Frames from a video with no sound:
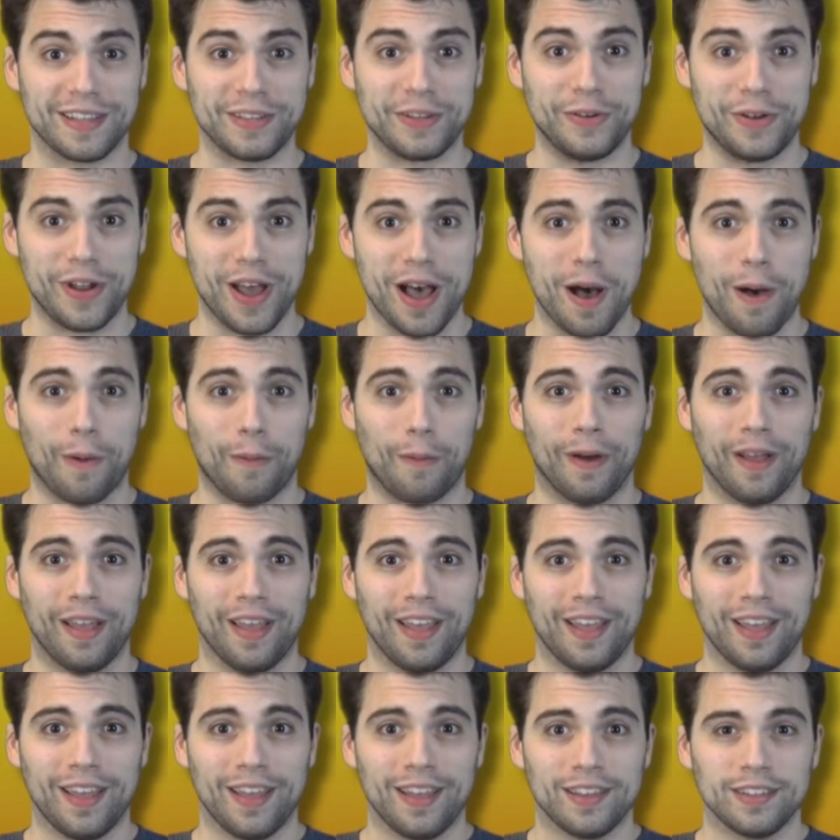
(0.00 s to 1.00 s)
than you know.
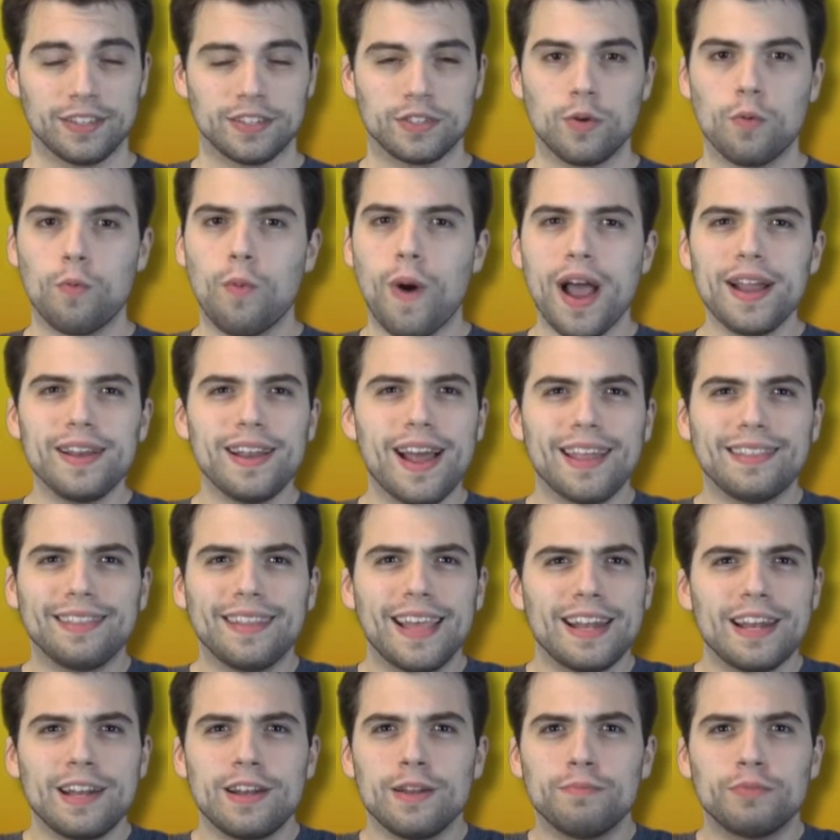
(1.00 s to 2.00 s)
So why not
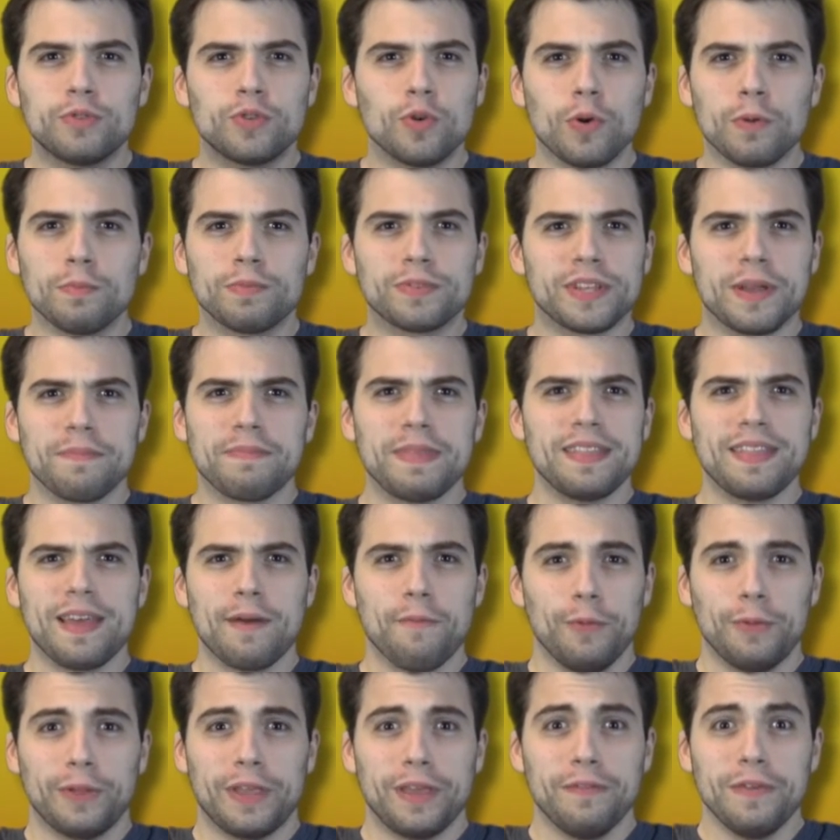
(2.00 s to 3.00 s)
let it absorb something
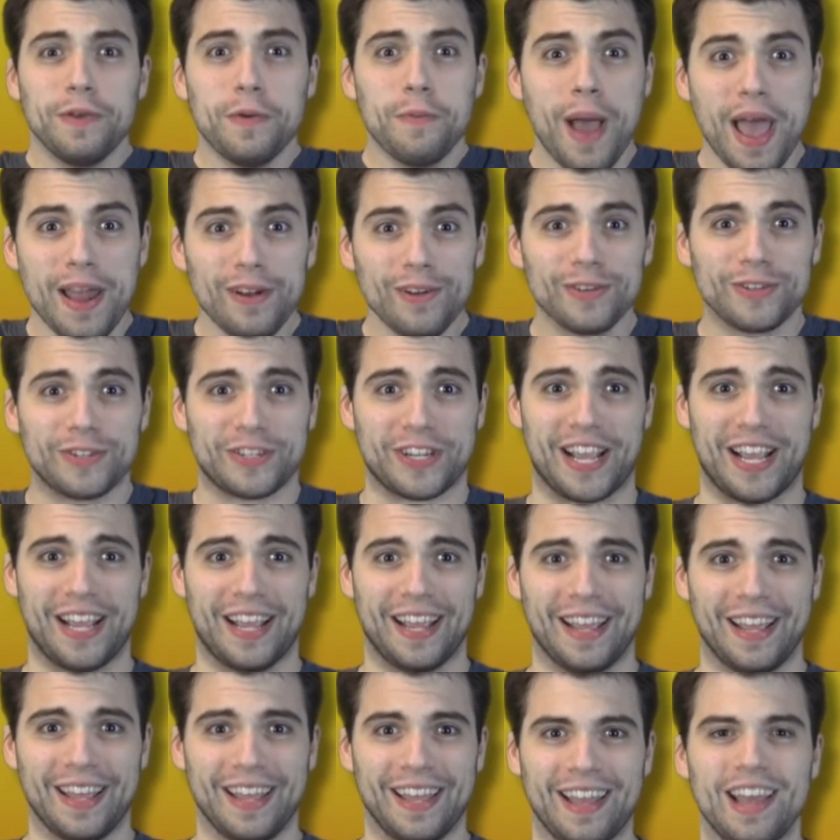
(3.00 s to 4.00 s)
that will give you energy?
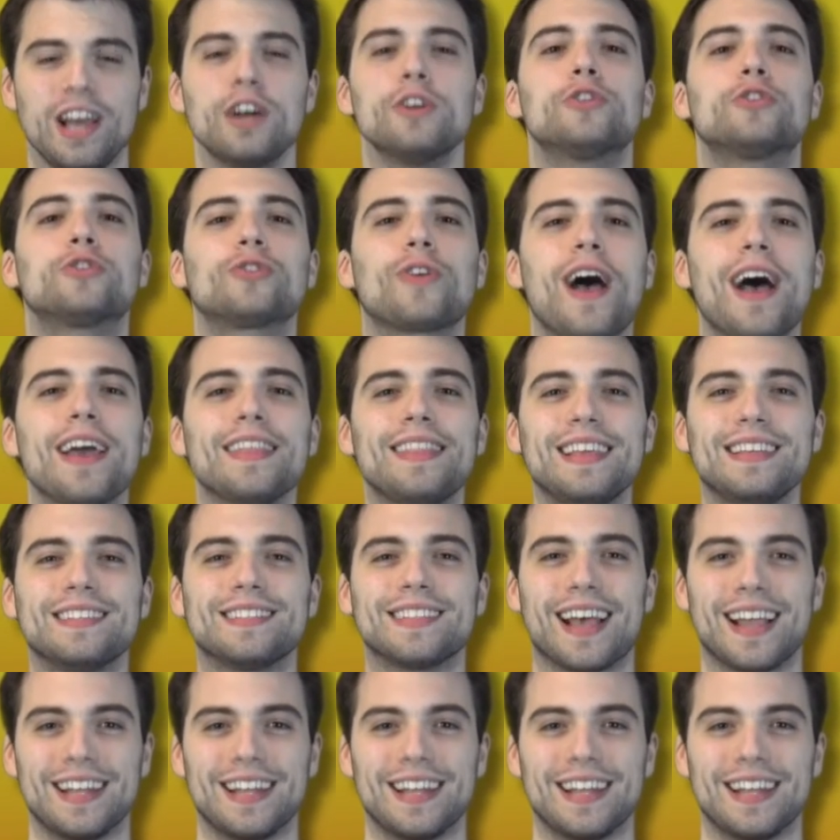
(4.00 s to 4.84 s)
Try these